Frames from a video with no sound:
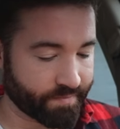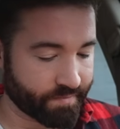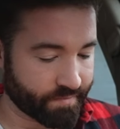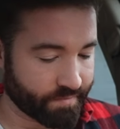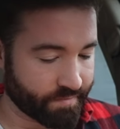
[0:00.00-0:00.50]

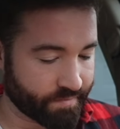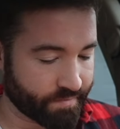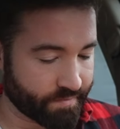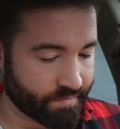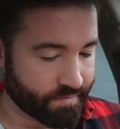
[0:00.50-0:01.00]

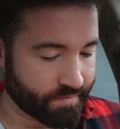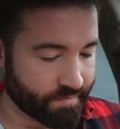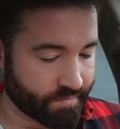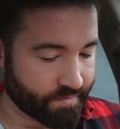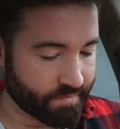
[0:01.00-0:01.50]

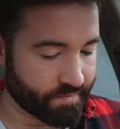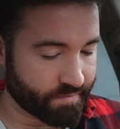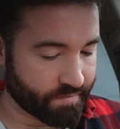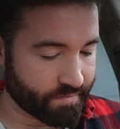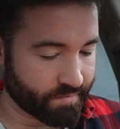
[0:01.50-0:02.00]

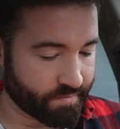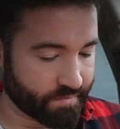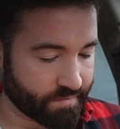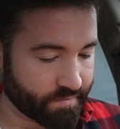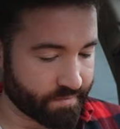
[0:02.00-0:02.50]

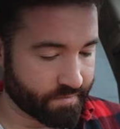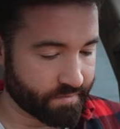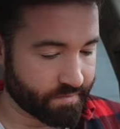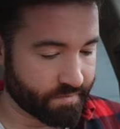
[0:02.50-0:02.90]
No one is speaking in this clip.